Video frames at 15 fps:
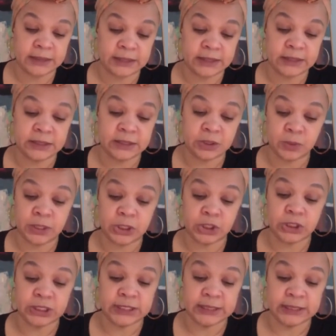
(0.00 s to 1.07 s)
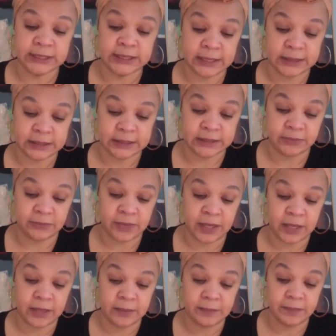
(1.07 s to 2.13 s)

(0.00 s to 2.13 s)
the situation is intensified.